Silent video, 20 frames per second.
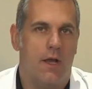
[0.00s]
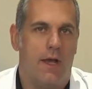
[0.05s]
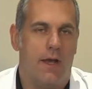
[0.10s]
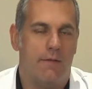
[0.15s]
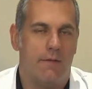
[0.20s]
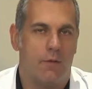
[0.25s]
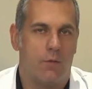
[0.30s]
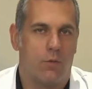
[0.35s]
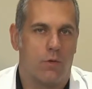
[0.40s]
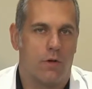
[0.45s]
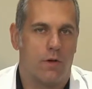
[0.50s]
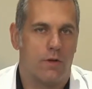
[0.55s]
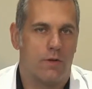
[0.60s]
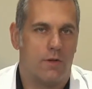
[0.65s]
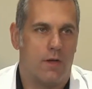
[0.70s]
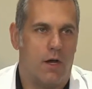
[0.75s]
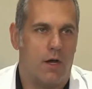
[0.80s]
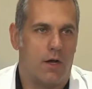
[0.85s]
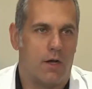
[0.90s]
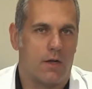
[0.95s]
and then we're going to
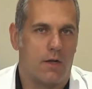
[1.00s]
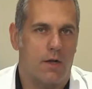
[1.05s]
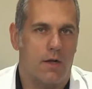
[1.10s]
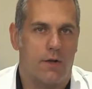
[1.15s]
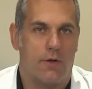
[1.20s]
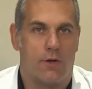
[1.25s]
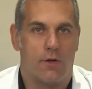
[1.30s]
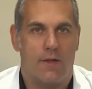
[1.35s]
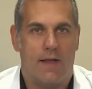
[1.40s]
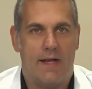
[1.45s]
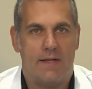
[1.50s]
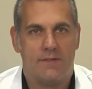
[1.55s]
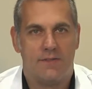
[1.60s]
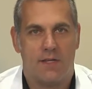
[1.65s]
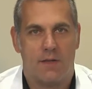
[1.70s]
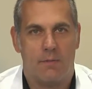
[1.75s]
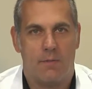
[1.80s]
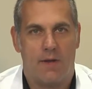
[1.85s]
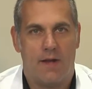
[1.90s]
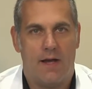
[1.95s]
talk uh, in our last
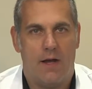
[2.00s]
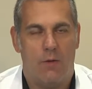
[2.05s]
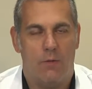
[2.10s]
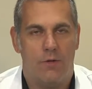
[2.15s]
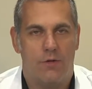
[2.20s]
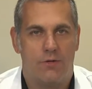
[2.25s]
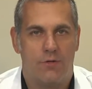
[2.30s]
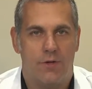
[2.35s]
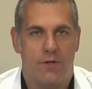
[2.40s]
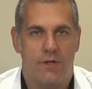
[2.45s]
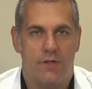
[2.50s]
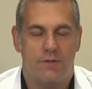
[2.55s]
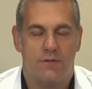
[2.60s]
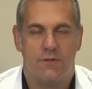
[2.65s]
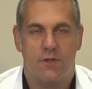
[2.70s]
segment about how we treat it.